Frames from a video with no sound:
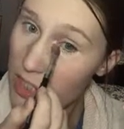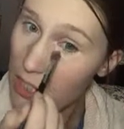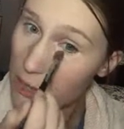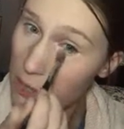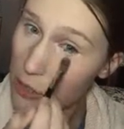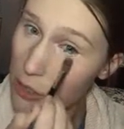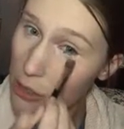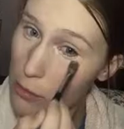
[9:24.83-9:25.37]

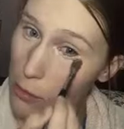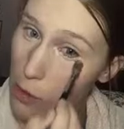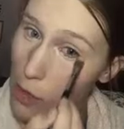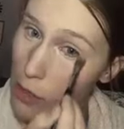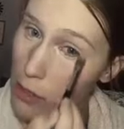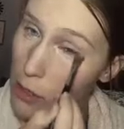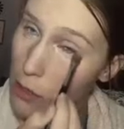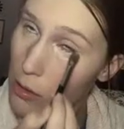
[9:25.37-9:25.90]
If you just
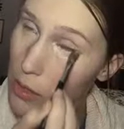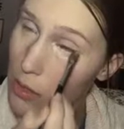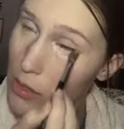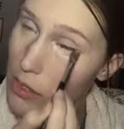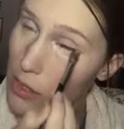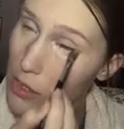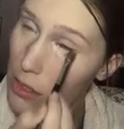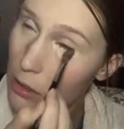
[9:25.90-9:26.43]
want to
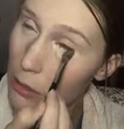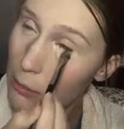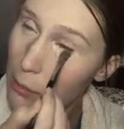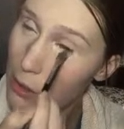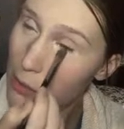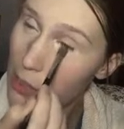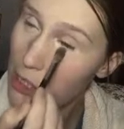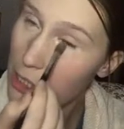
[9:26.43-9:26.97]
conceal
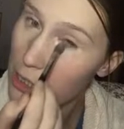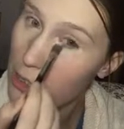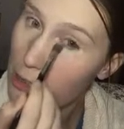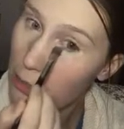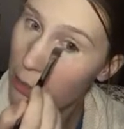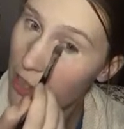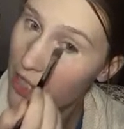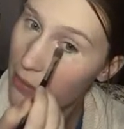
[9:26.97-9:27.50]

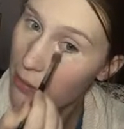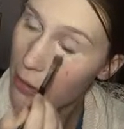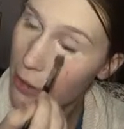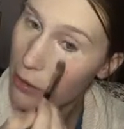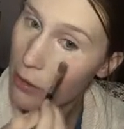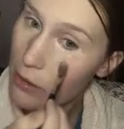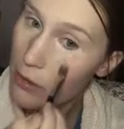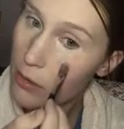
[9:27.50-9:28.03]
blemishes or
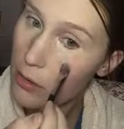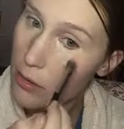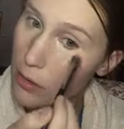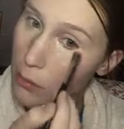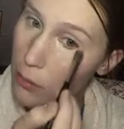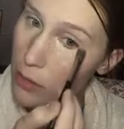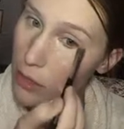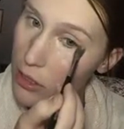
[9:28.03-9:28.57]
whatever,
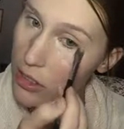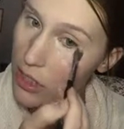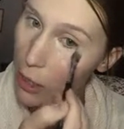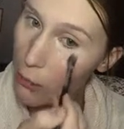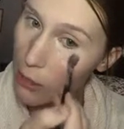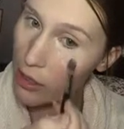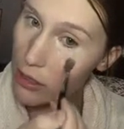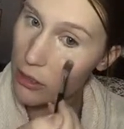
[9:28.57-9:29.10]
order the
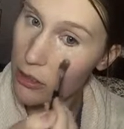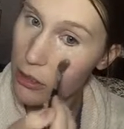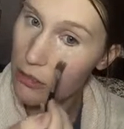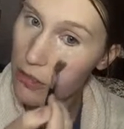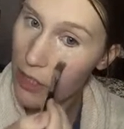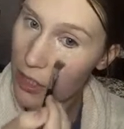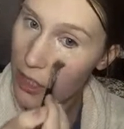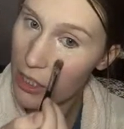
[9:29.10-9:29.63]
same color as your
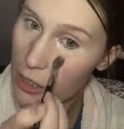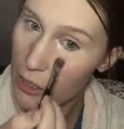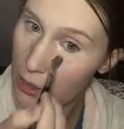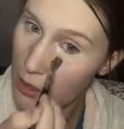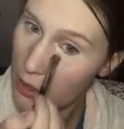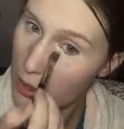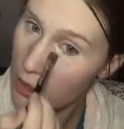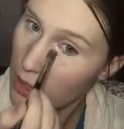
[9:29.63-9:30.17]

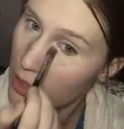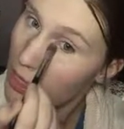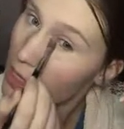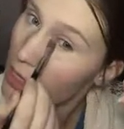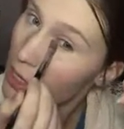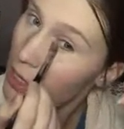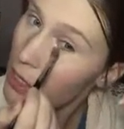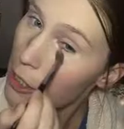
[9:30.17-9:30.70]
foundation.
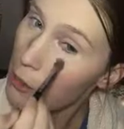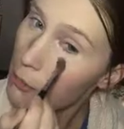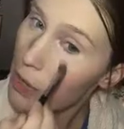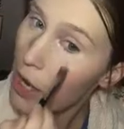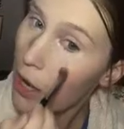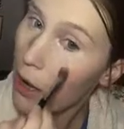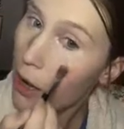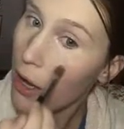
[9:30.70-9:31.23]

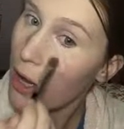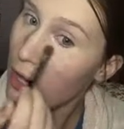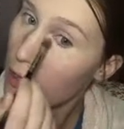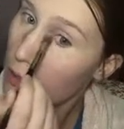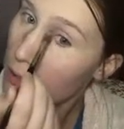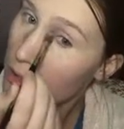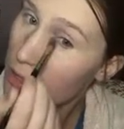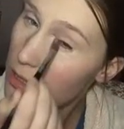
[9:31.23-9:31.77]
I
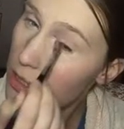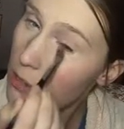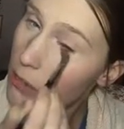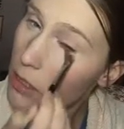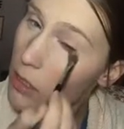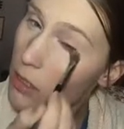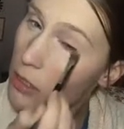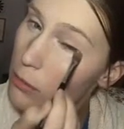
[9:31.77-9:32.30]
use the
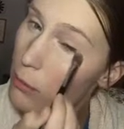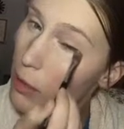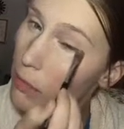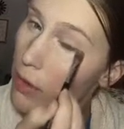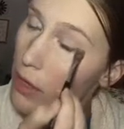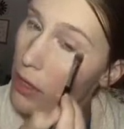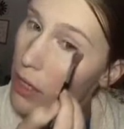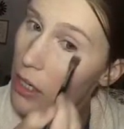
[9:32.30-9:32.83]
same color as my
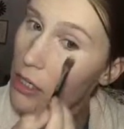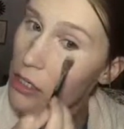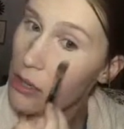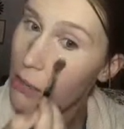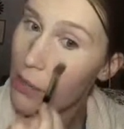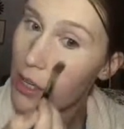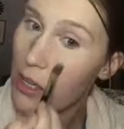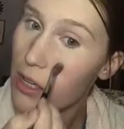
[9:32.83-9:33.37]

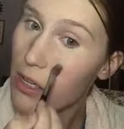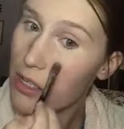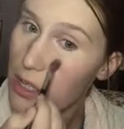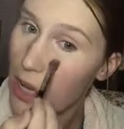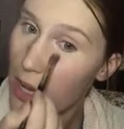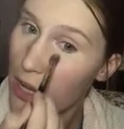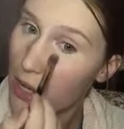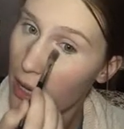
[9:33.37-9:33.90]
foundation
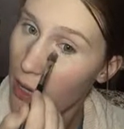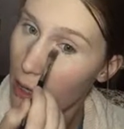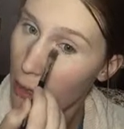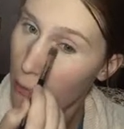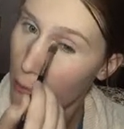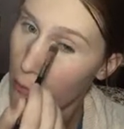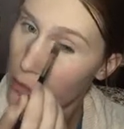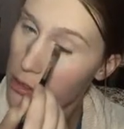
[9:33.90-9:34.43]
because I
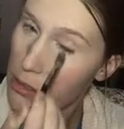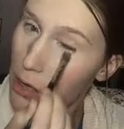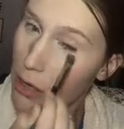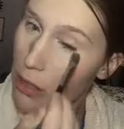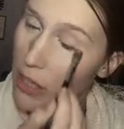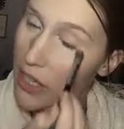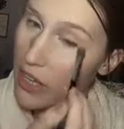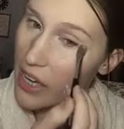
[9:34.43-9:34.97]
am
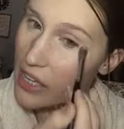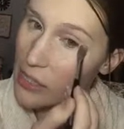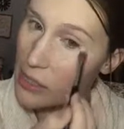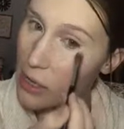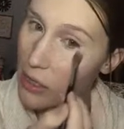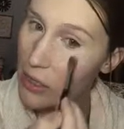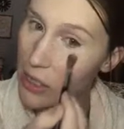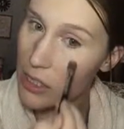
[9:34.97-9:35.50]
Scarlet, and
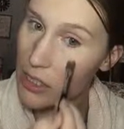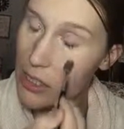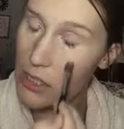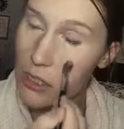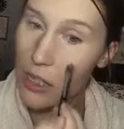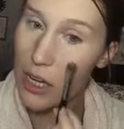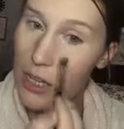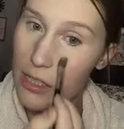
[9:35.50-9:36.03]
Scarlet is
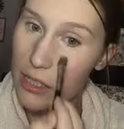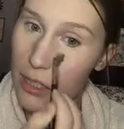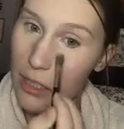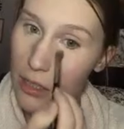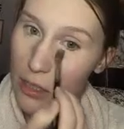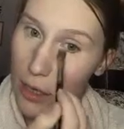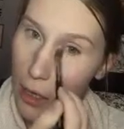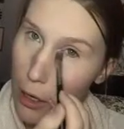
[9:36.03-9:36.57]
the lightest
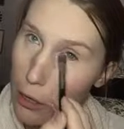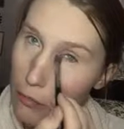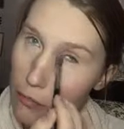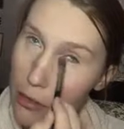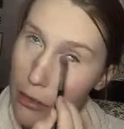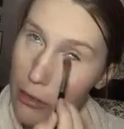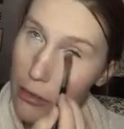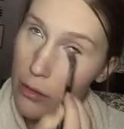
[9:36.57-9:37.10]
color they
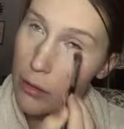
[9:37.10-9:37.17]
offer.